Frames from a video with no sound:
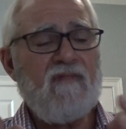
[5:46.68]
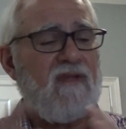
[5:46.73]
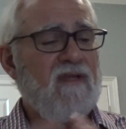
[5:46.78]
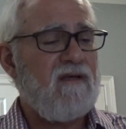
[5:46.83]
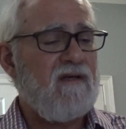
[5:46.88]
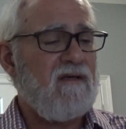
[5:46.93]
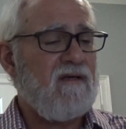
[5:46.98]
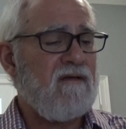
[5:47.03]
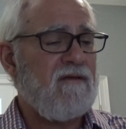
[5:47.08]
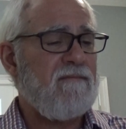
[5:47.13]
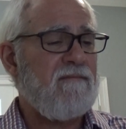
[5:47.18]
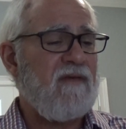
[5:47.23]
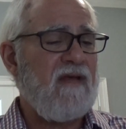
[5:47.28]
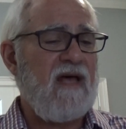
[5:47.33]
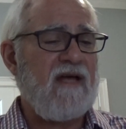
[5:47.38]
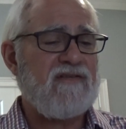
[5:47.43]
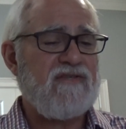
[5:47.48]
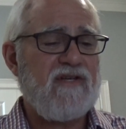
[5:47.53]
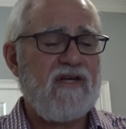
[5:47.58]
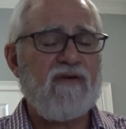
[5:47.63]

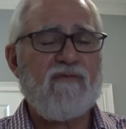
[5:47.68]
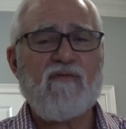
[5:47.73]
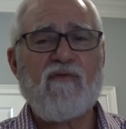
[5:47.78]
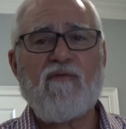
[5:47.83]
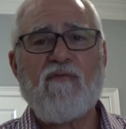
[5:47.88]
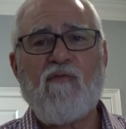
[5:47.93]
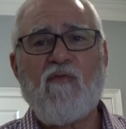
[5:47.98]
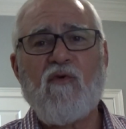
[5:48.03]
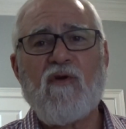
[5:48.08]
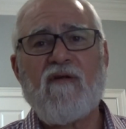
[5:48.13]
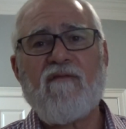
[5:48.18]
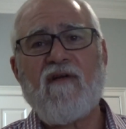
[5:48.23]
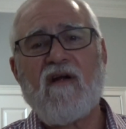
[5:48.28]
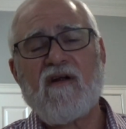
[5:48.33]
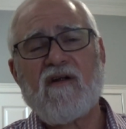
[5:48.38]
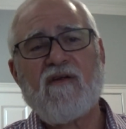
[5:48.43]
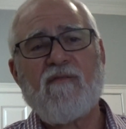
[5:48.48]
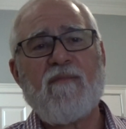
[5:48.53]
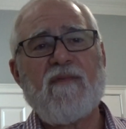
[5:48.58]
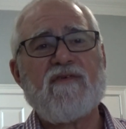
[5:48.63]
I shared with one of
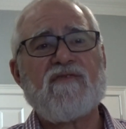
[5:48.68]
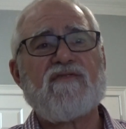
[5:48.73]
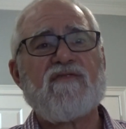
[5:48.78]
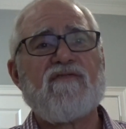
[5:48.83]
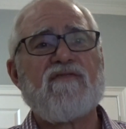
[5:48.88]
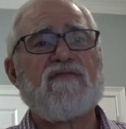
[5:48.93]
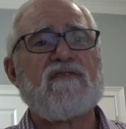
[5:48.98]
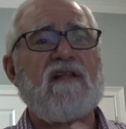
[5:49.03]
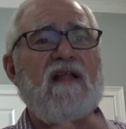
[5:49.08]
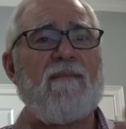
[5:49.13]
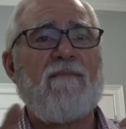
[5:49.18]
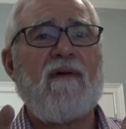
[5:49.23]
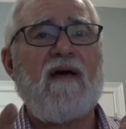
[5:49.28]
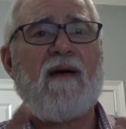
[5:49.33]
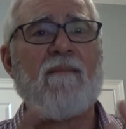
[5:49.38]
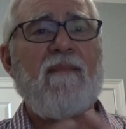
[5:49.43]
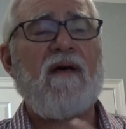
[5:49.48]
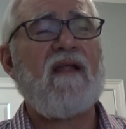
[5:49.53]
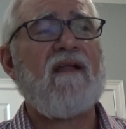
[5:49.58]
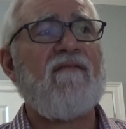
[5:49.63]
our commissioners, and I
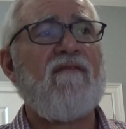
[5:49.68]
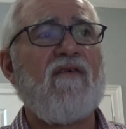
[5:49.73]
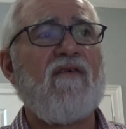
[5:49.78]
might have